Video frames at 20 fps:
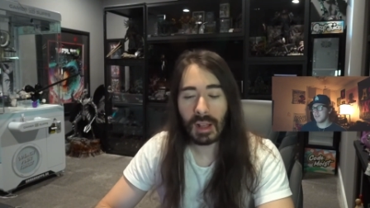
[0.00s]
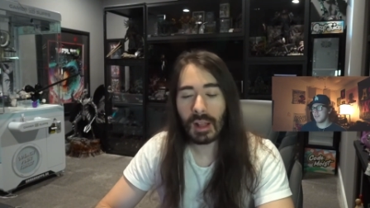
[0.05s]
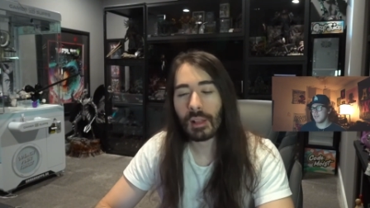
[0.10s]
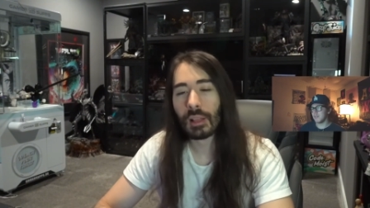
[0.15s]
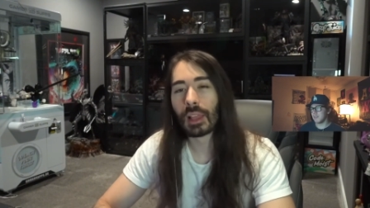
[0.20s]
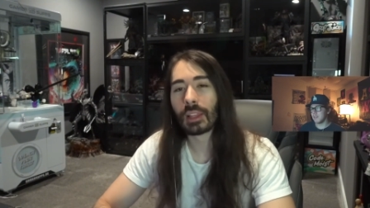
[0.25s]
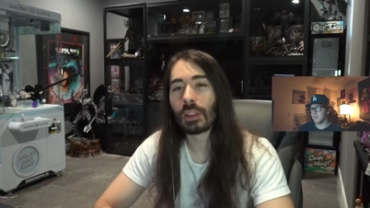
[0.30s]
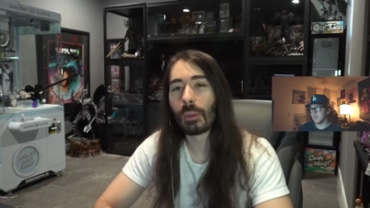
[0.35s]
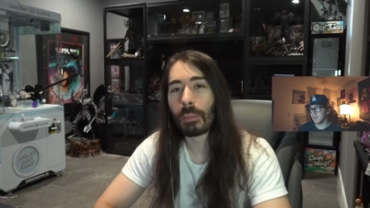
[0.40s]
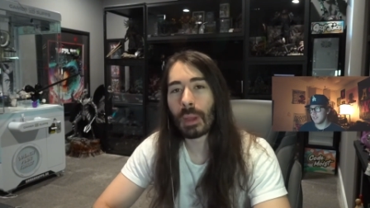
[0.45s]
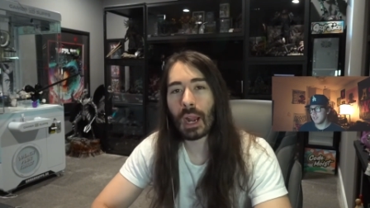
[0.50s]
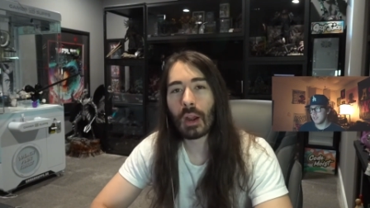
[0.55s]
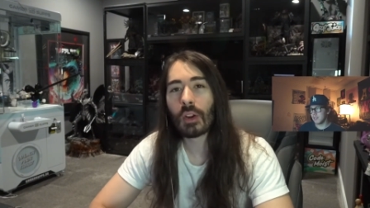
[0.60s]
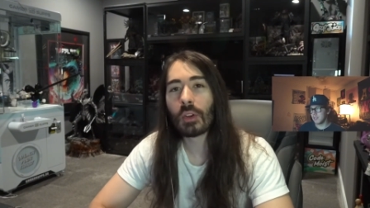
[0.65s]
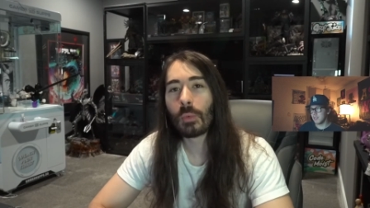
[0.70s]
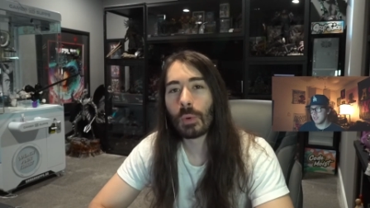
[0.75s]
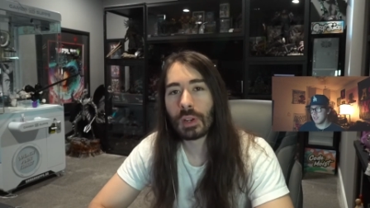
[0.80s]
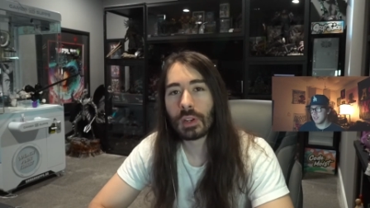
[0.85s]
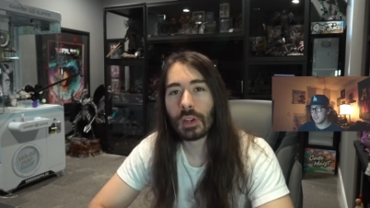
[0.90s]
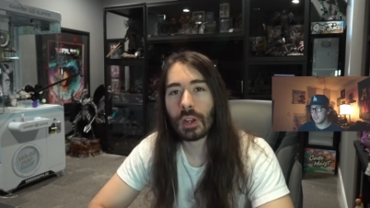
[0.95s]
Like, the parry
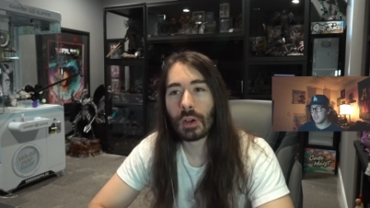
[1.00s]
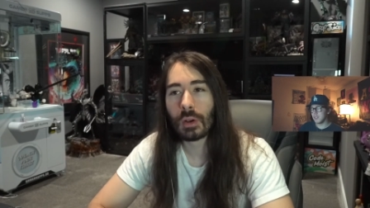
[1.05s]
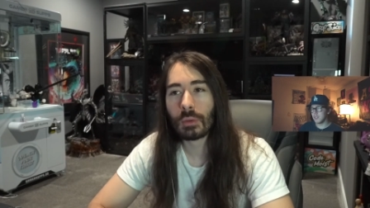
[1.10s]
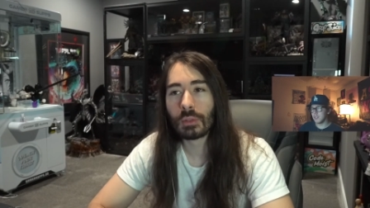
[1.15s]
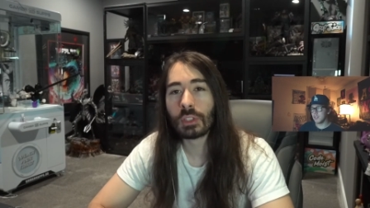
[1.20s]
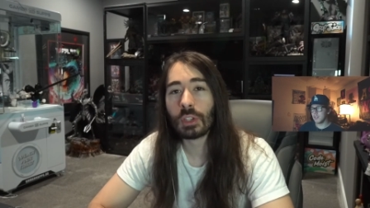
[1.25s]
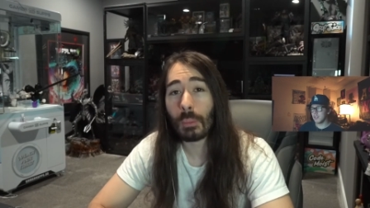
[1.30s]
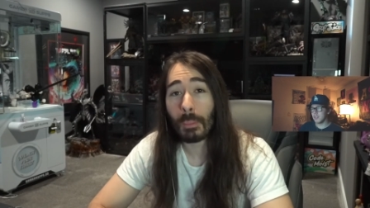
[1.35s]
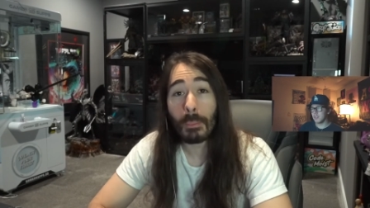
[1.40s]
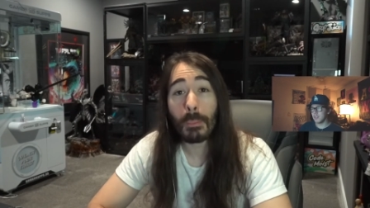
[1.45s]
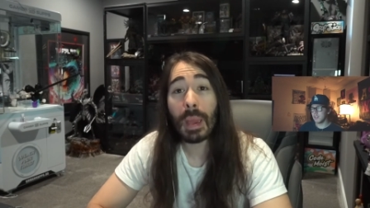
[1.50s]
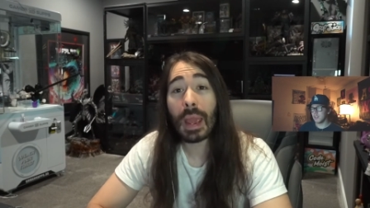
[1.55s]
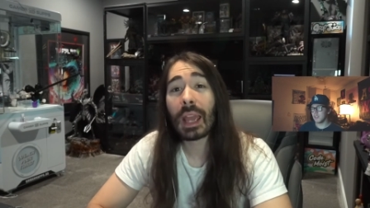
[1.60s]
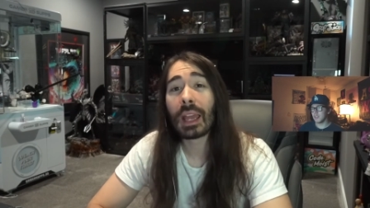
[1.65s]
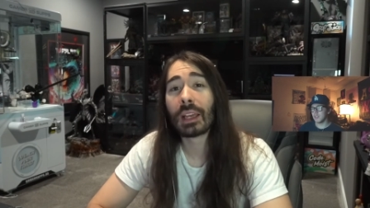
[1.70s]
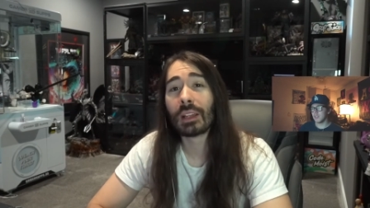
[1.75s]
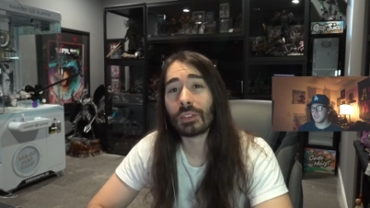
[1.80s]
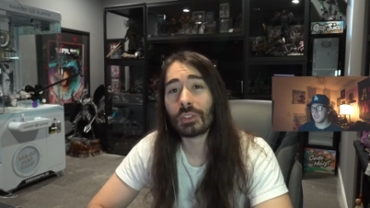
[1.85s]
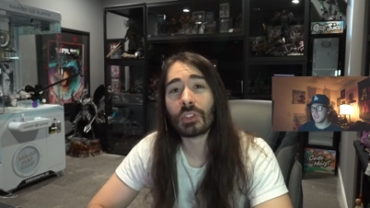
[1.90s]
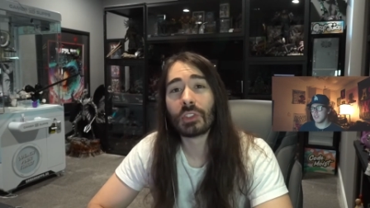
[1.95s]
window
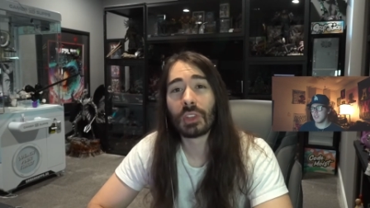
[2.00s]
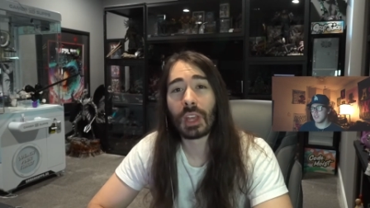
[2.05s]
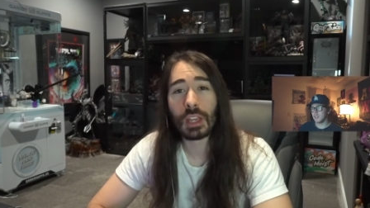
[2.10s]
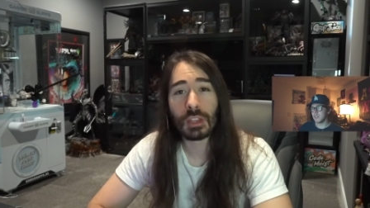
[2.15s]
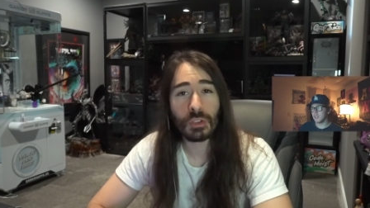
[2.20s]
demands that